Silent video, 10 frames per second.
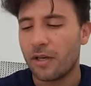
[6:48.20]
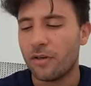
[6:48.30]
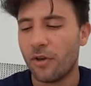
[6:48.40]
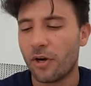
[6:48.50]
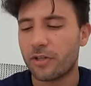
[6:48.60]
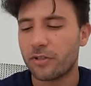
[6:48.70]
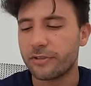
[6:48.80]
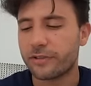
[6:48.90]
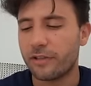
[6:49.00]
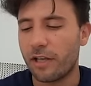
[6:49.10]
Knuckles
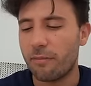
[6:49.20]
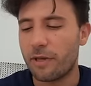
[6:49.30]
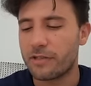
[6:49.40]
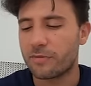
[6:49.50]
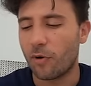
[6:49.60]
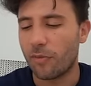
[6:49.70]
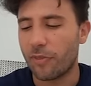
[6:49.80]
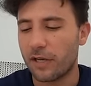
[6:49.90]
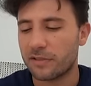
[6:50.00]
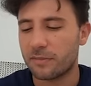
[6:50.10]
claims he is one
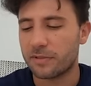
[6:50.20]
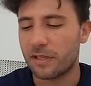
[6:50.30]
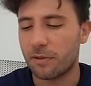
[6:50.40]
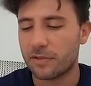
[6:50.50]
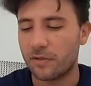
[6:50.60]
thousand percent muscle.